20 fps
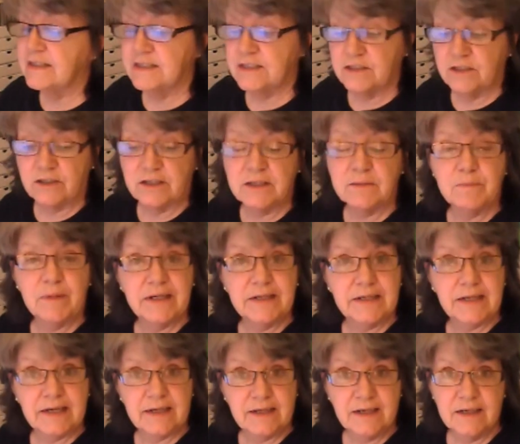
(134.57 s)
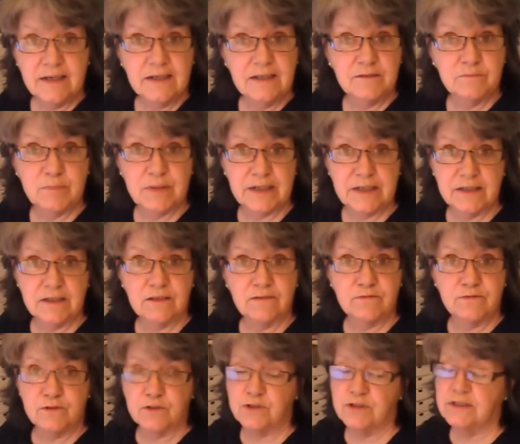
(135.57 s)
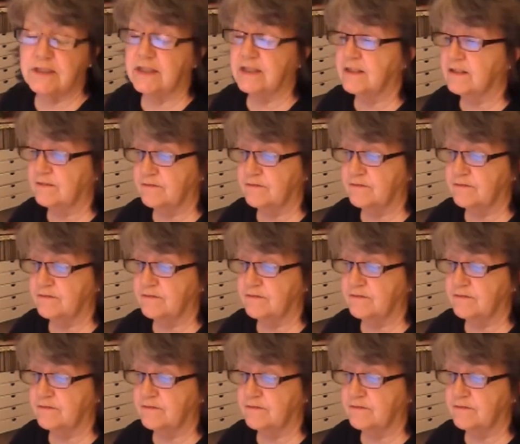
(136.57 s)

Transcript: starting Monday, being the first day